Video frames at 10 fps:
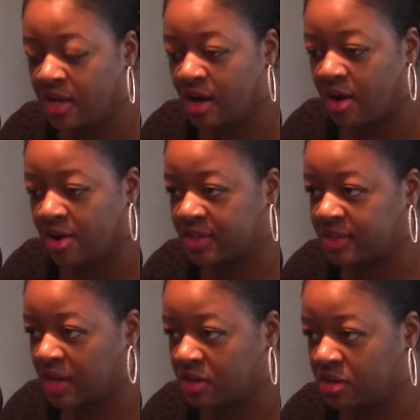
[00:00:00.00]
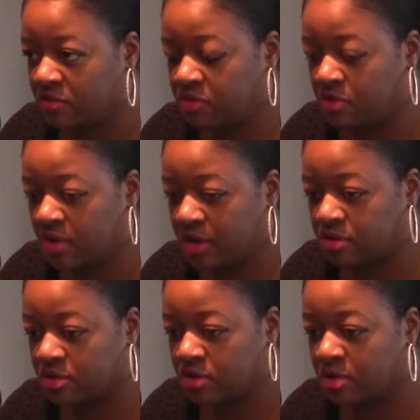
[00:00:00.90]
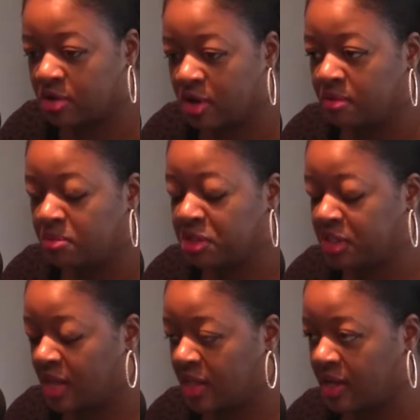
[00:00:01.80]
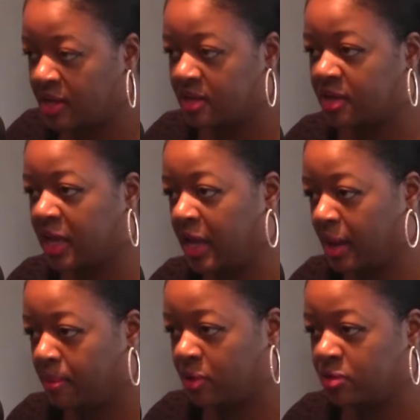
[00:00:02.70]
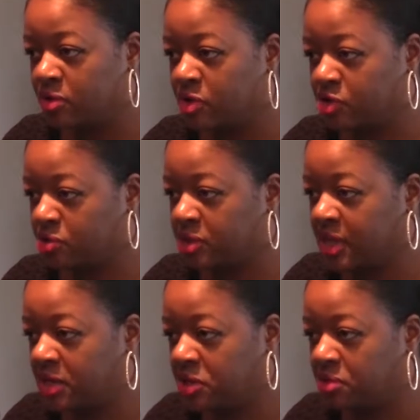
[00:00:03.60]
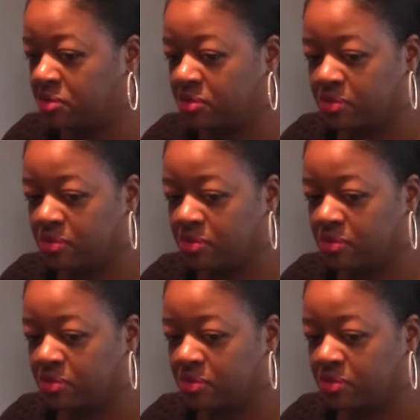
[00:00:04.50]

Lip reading: our executive director, Michella Campbell. So stay tuned.